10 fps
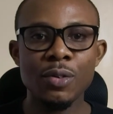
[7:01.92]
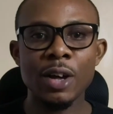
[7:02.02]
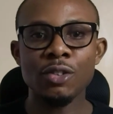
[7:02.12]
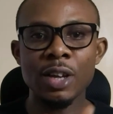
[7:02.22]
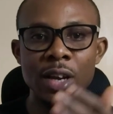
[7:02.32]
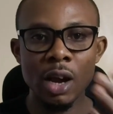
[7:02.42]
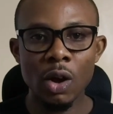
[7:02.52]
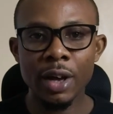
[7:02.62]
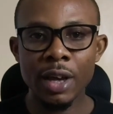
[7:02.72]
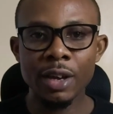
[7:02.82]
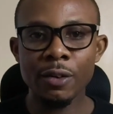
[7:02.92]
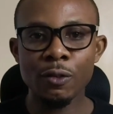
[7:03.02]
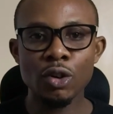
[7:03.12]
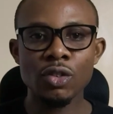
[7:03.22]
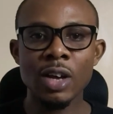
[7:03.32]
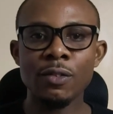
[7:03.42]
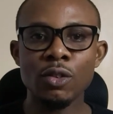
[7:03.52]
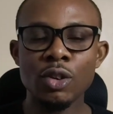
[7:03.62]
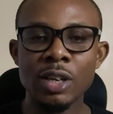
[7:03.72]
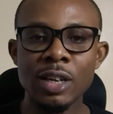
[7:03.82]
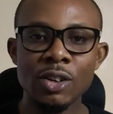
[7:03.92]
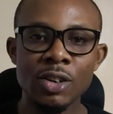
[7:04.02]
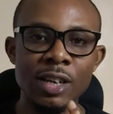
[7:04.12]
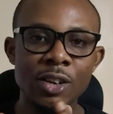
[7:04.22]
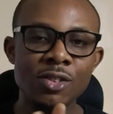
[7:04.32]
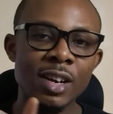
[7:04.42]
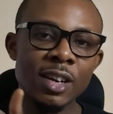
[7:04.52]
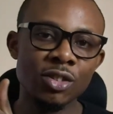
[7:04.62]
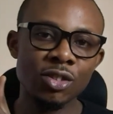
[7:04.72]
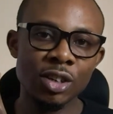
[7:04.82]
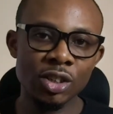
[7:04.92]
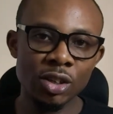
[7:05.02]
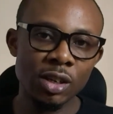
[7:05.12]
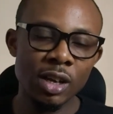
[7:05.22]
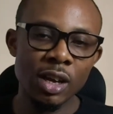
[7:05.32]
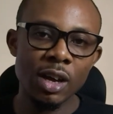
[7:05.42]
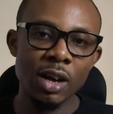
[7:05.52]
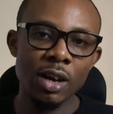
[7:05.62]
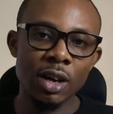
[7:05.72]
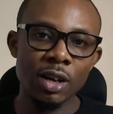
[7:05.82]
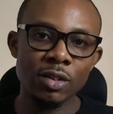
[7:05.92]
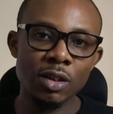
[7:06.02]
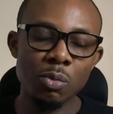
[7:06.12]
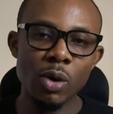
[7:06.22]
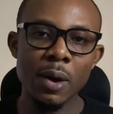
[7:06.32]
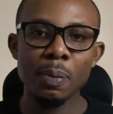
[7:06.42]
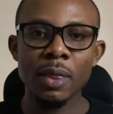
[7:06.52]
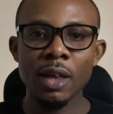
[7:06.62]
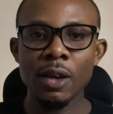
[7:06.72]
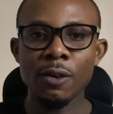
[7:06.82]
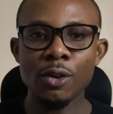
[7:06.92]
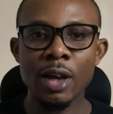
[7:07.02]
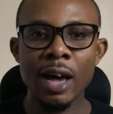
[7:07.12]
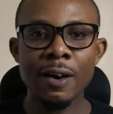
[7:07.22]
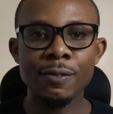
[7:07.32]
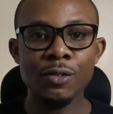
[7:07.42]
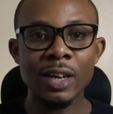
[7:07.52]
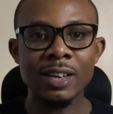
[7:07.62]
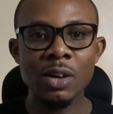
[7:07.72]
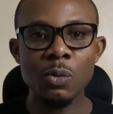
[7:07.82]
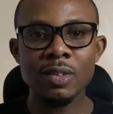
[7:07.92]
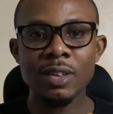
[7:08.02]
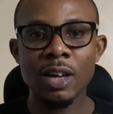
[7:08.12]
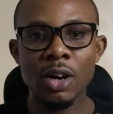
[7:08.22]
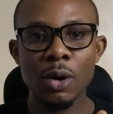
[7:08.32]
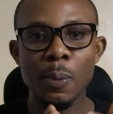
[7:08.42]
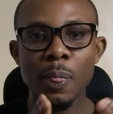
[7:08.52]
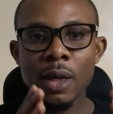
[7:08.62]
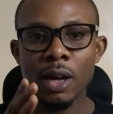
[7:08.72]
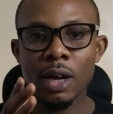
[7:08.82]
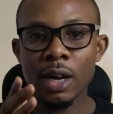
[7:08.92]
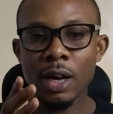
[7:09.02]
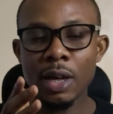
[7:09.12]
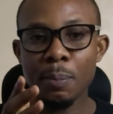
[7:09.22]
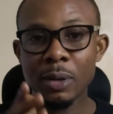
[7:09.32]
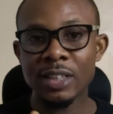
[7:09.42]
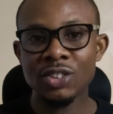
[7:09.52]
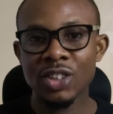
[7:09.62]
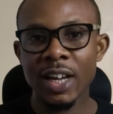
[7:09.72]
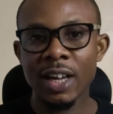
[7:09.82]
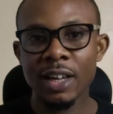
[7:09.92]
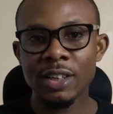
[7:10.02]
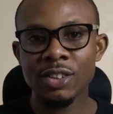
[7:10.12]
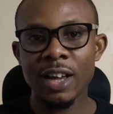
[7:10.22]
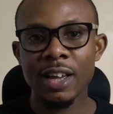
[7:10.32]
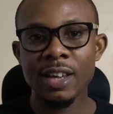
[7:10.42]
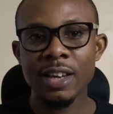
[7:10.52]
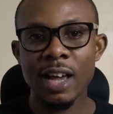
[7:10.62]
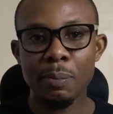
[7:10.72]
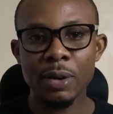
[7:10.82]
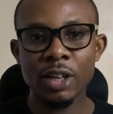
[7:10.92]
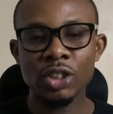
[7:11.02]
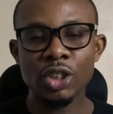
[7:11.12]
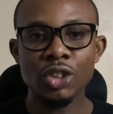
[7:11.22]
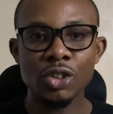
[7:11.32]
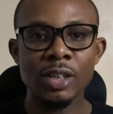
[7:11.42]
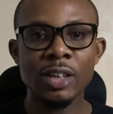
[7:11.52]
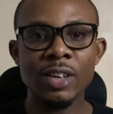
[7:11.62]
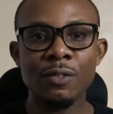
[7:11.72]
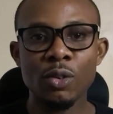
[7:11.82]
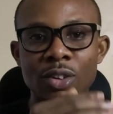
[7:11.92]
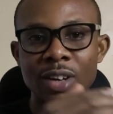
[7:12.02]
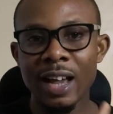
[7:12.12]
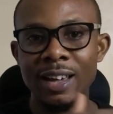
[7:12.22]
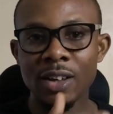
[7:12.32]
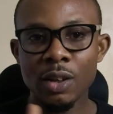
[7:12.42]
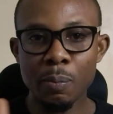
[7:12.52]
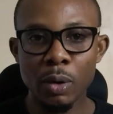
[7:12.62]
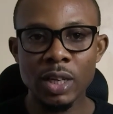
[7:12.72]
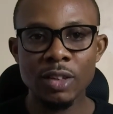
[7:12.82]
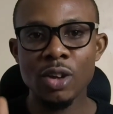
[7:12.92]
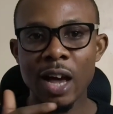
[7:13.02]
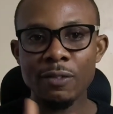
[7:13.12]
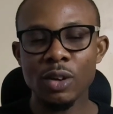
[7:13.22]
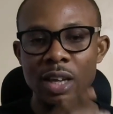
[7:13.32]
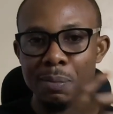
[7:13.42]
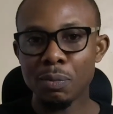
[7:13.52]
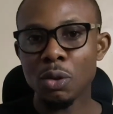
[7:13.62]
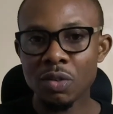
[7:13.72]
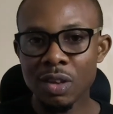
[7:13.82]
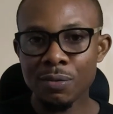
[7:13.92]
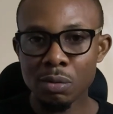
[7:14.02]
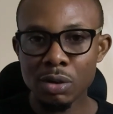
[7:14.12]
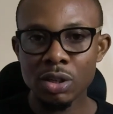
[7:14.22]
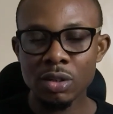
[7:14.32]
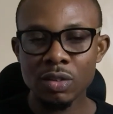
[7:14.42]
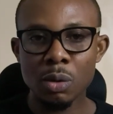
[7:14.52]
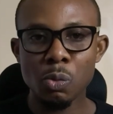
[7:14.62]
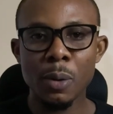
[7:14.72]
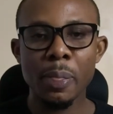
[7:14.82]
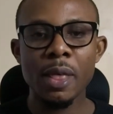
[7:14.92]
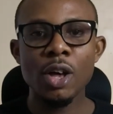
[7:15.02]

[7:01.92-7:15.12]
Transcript: if you are doing login, of course you need a user registration somewhere. If you are dealing with a budget tracking application, that you have to track the budget, so you have to keep those information somewhere.